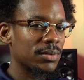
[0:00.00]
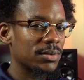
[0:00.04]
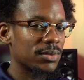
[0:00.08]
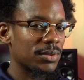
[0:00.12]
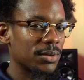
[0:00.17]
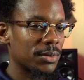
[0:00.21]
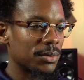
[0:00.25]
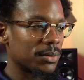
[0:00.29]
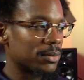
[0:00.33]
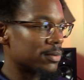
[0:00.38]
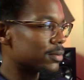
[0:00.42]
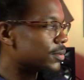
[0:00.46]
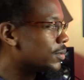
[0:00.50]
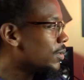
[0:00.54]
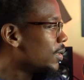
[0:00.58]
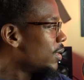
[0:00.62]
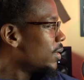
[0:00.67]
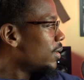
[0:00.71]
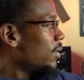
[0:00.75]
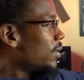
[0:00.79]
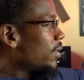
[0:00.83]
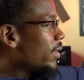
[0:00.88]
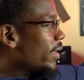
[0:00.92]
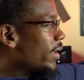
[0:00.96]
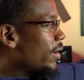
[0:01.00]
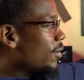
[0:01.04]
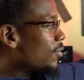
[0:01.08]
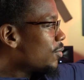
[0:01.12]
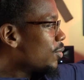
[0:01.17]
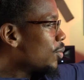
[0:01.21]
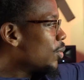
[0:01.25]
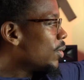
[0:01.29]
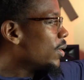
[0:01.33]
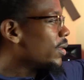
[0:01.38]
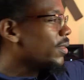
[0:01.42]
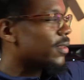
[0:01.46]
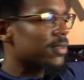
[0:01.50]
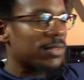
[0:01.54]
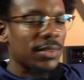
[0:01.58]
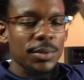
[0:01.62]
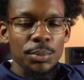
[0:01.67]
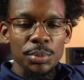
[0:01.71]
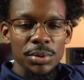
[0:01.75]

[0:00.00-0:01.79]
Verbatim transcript: So they have one that they